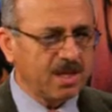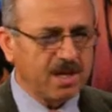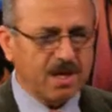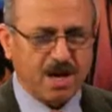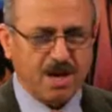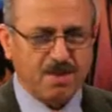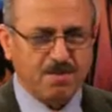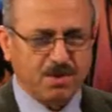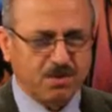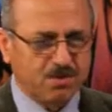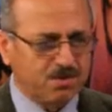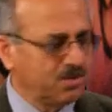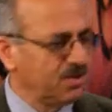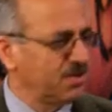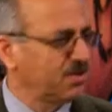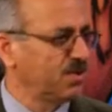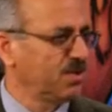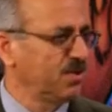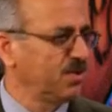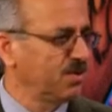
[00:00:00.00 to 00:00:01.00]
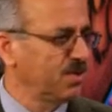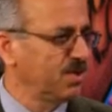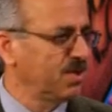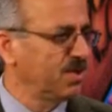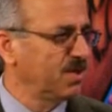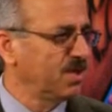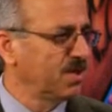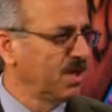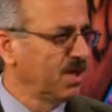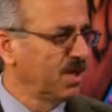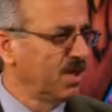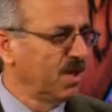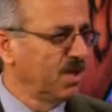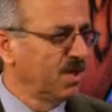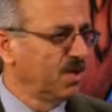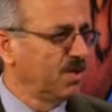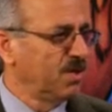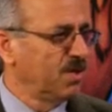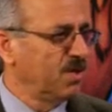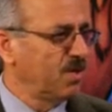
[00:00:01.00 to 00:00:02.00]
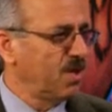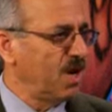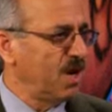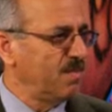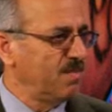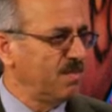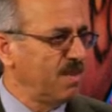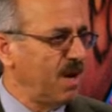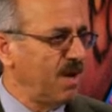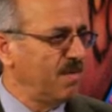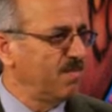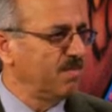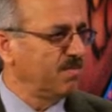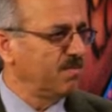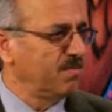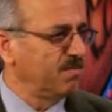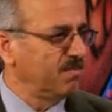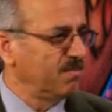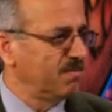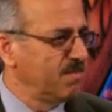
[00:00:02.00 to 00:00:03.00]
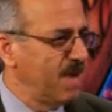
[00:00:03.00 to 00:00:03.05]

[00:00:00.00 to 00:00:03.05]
I'm a good student. I'm